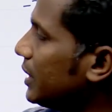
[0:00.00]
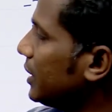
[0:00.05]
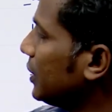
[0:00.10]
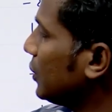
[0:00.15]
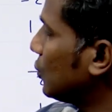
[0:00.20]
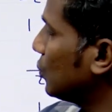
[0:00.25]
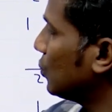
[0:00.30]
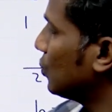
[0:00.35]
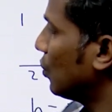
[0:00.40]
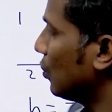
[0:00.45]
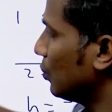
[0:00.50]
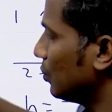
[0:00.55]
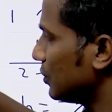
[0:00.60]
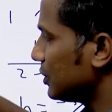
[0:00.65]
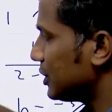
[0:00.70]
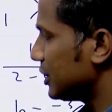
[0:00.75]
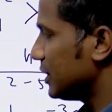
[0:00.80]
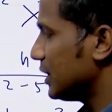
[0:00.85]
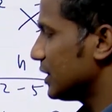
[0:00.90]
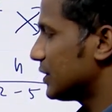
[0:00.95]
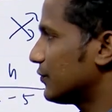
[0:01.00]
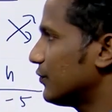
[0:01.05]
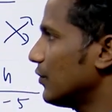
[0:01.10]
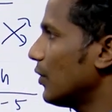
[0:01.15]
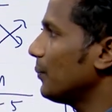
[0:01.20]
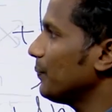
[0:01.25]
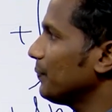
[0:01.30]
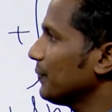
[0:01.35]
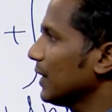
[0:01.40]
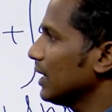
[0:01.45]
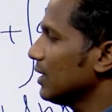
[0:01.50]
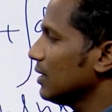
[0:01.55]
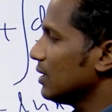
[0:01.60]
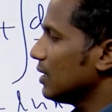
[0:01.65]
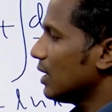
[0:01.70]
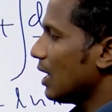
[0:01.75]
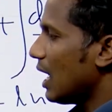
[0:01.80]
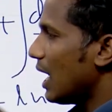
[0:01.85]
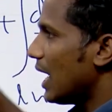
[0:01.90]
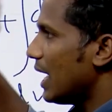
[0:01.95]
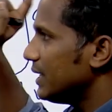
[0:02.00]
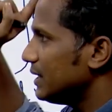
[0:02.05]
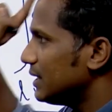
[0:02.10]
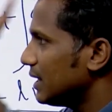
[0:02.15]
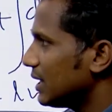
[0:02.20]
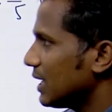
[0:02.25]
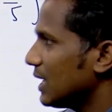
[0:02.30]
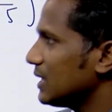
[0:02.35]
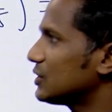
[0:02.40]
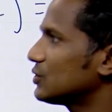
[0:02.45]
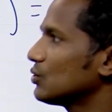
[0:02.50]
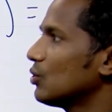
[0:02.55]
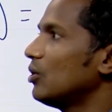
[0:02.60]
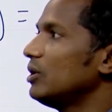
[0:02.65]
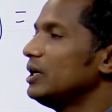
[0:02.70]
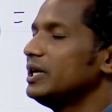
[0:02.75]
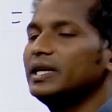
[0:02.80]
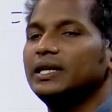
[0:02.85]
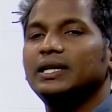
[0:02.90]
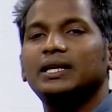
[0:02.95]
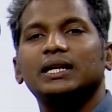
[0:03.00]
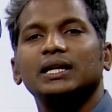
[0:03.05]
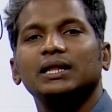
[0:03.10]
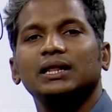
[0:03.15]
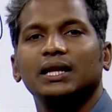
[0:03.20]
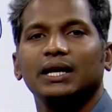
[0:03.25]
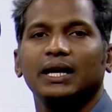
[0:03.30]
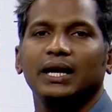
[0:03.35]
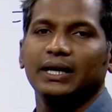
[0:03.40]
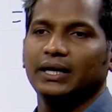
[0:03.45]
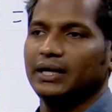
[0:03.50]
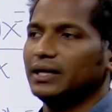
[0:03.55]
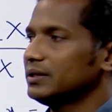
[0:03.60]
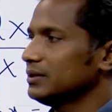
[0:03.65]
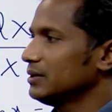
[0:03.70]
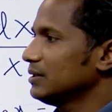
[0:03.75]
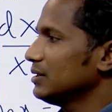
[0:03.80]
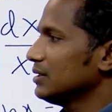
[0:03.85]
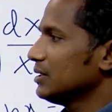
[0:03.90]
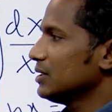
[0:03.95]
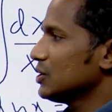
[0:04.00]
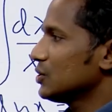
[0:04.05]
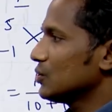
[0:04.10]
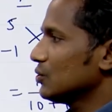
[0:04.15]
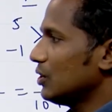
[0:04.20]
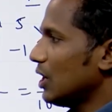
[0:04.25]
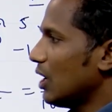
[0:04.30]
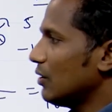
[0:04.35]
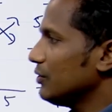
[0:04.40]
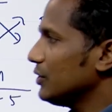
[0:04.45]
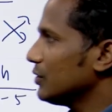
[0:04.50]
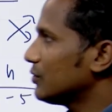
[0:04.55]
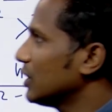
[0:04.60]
into homogeneous form, and then I solved it till the end. So now you